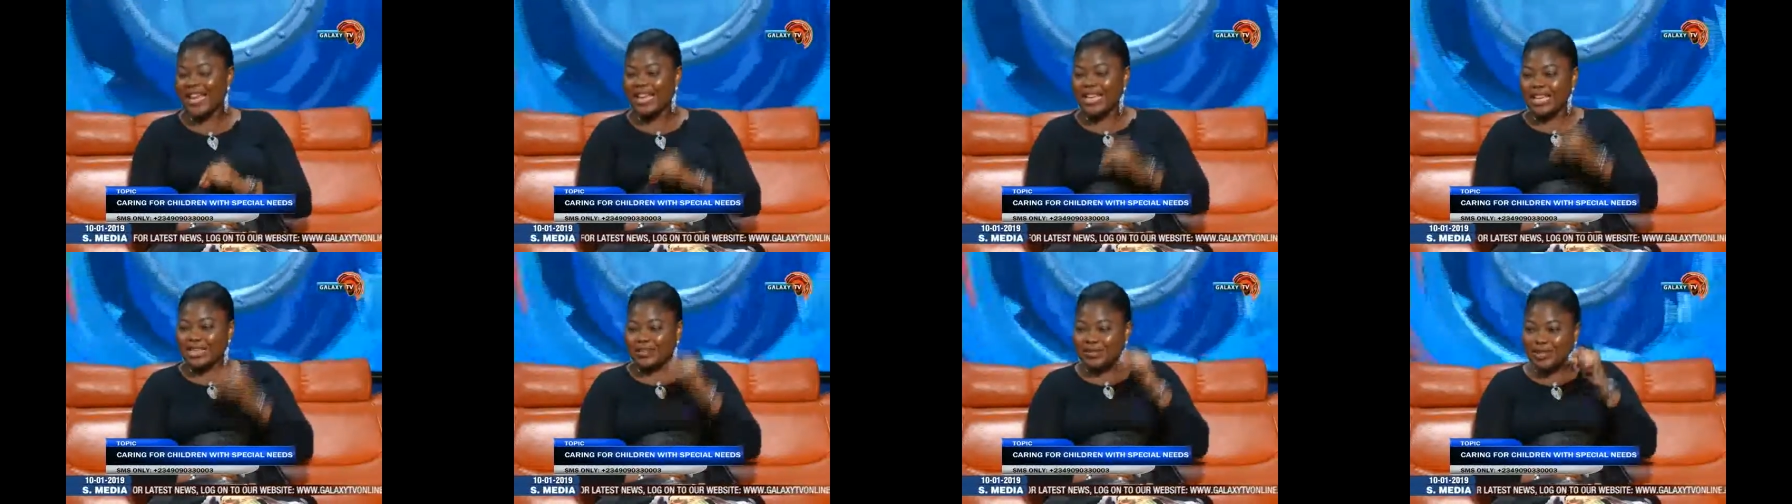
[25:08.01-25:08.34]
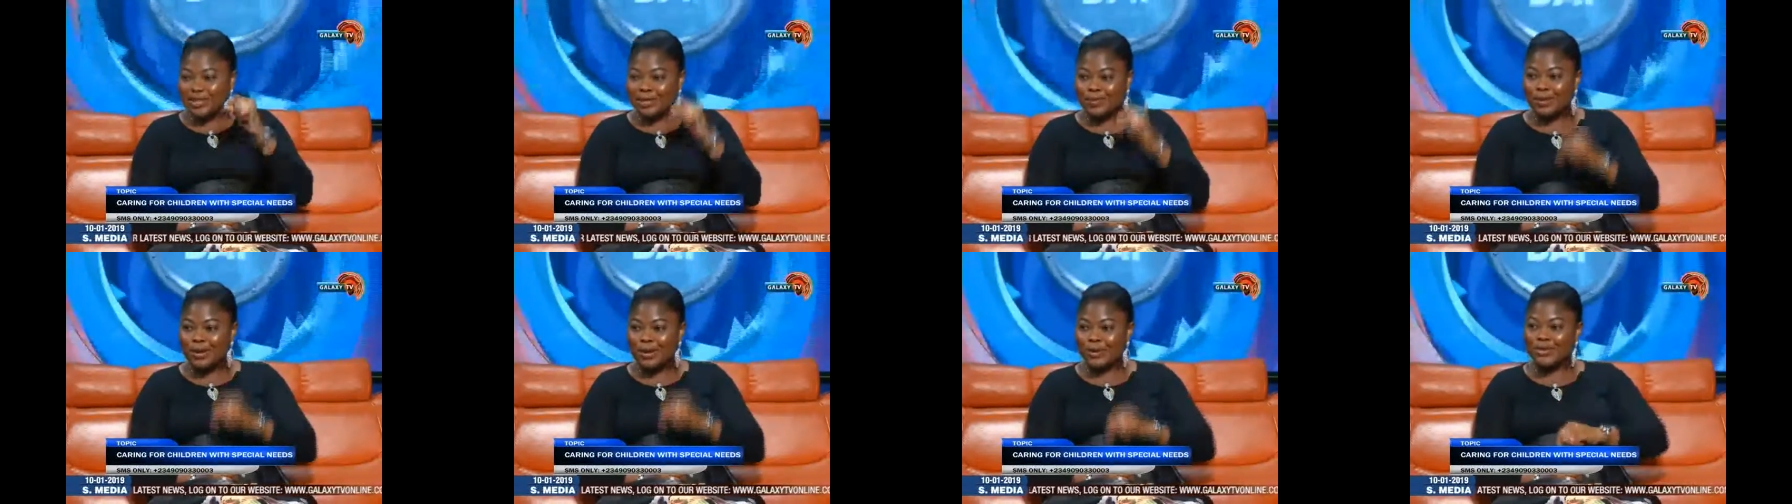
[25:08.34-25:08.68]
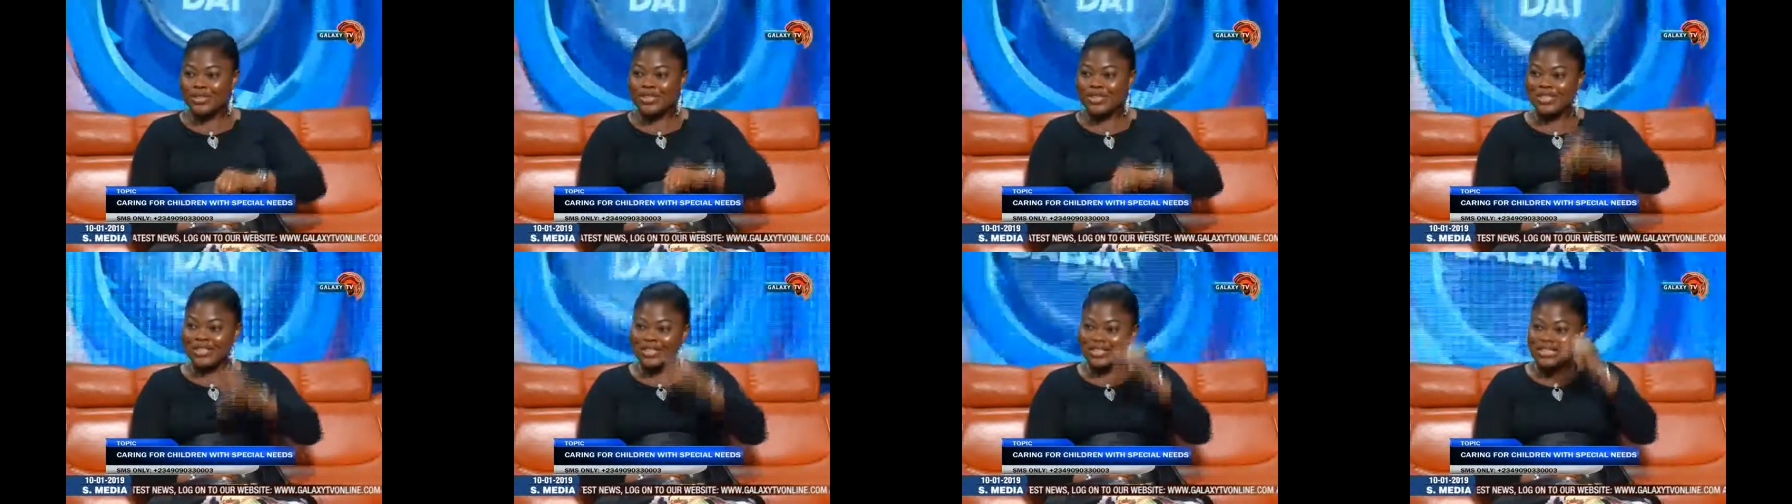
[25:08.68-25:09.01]
If the spouse
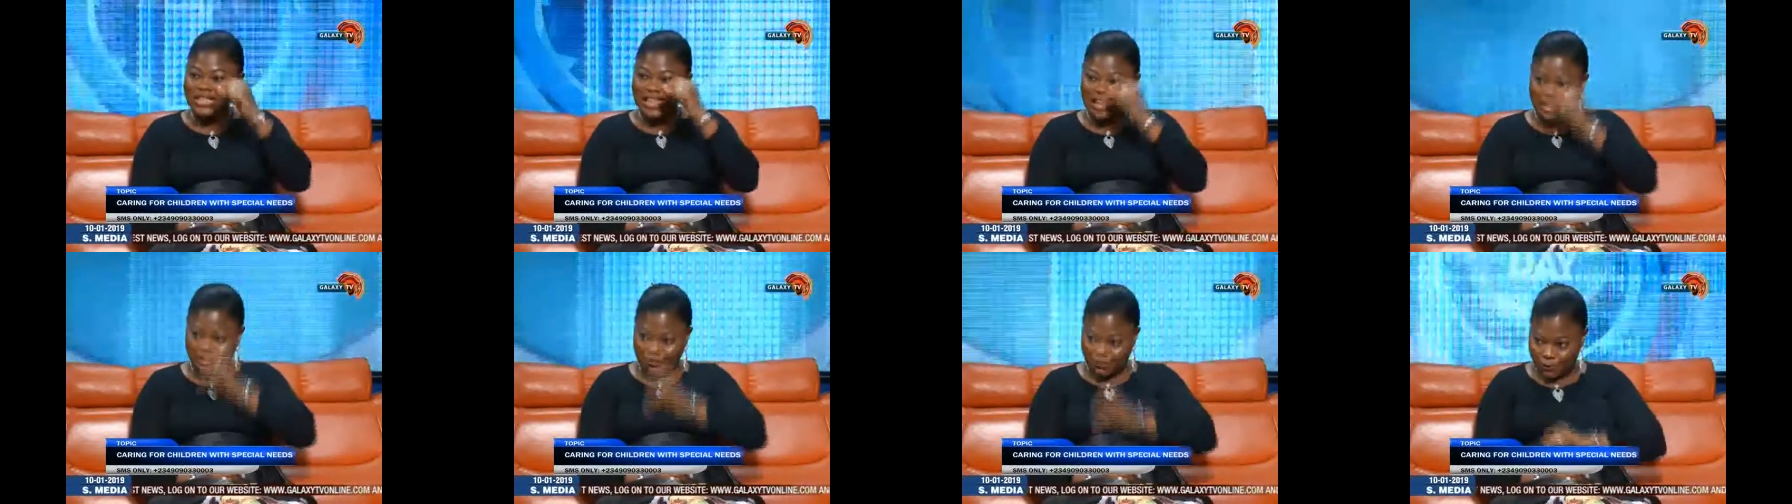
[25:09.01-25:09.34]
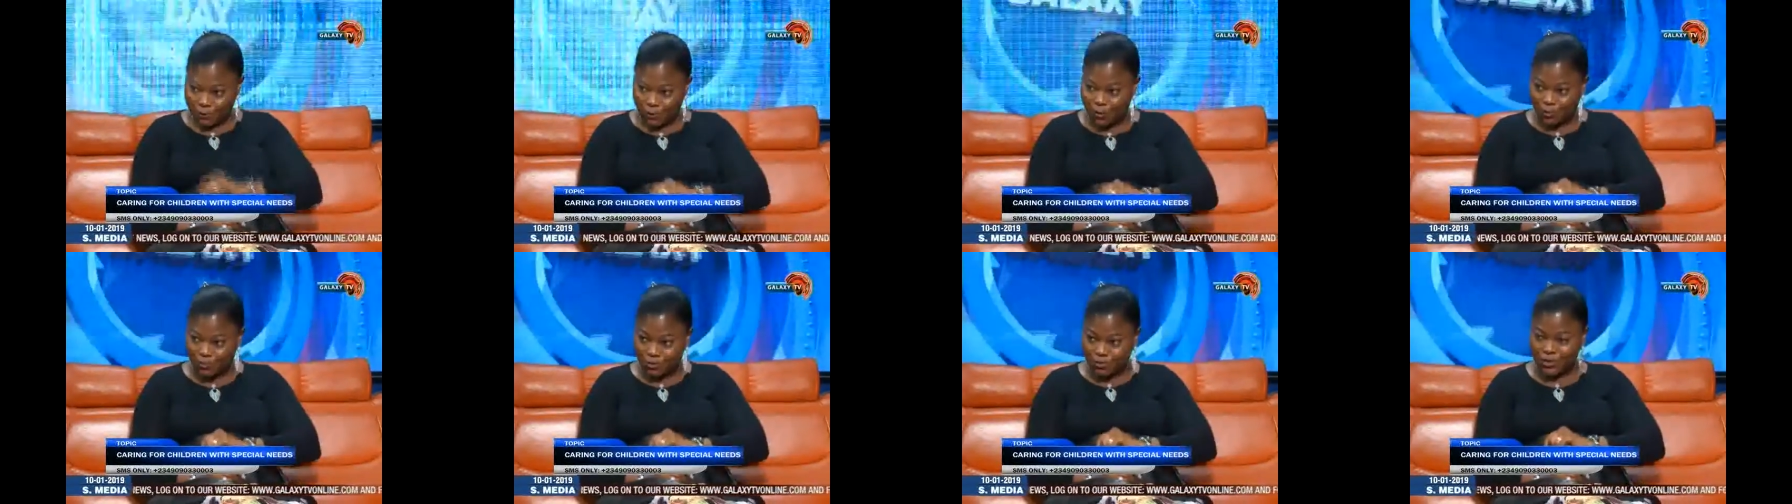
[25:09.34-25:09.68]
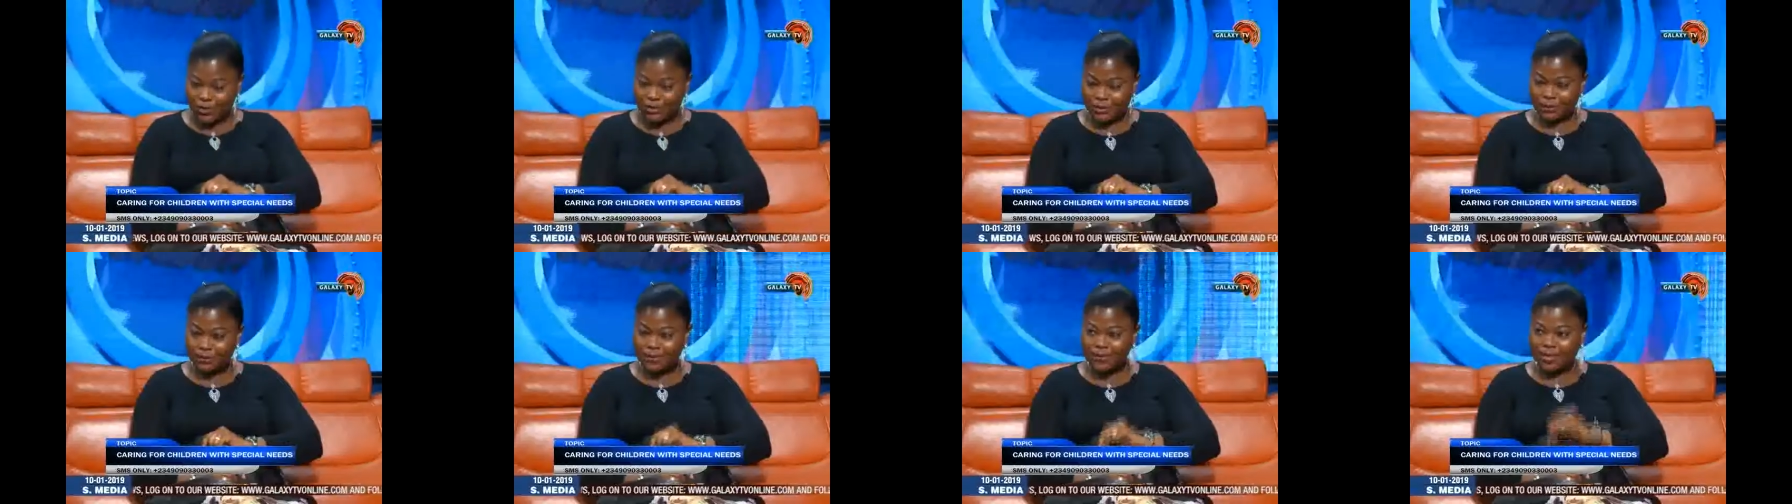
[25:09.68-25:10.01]
isn't involved
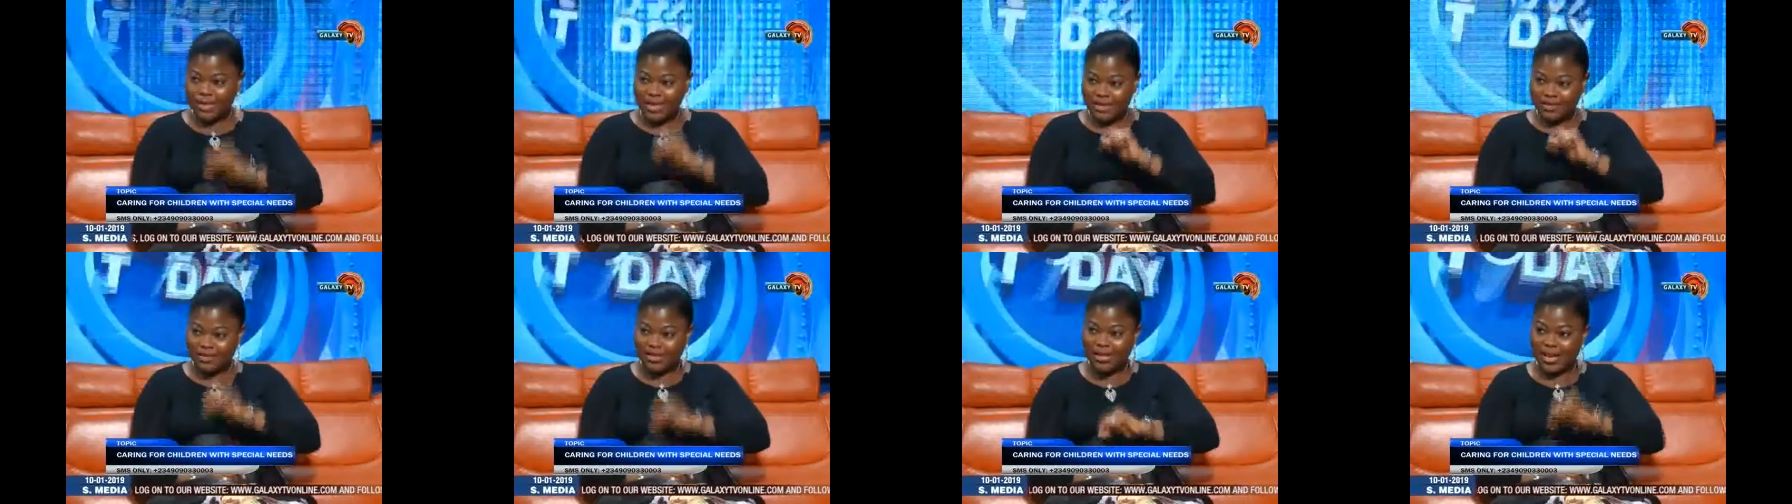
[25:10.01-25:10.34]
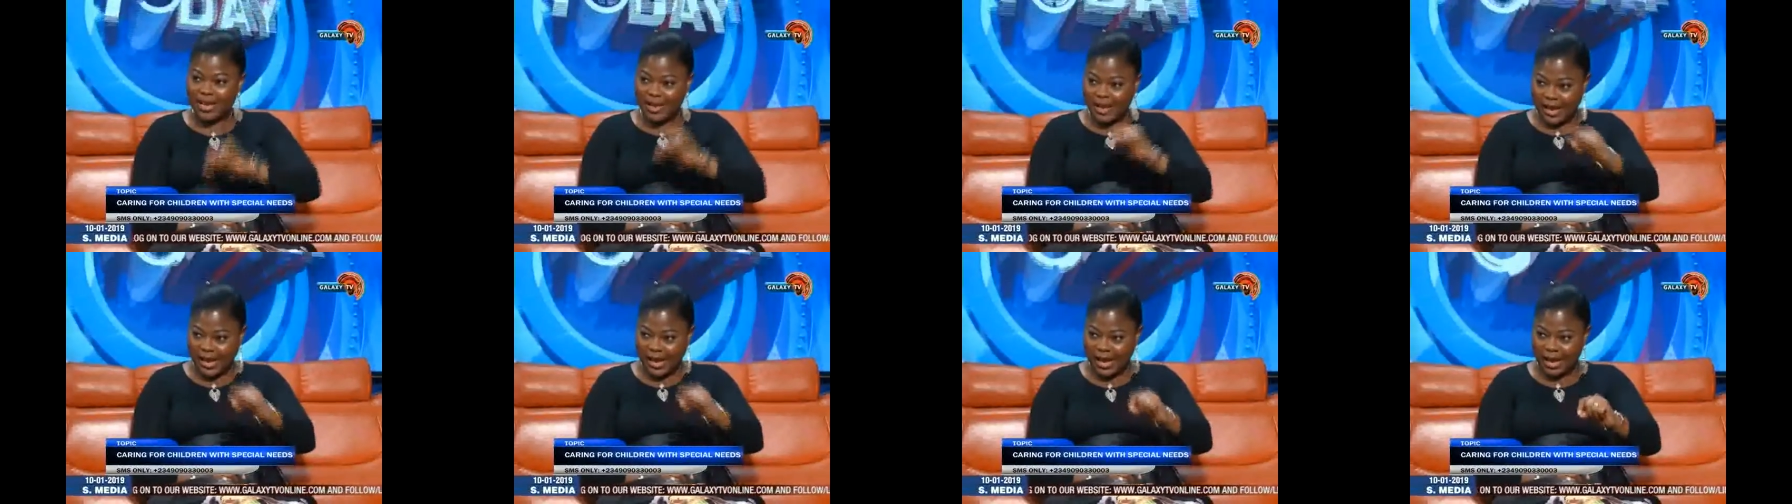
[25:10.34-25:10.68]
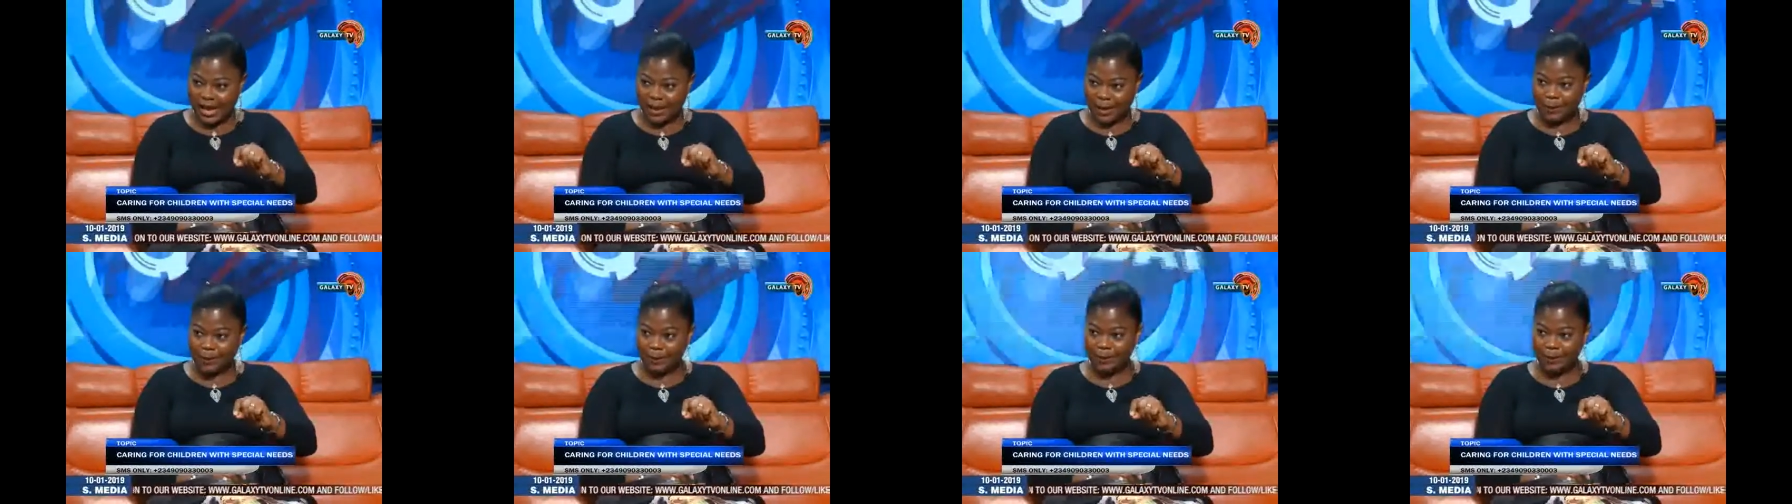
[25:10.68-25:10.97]
in the care,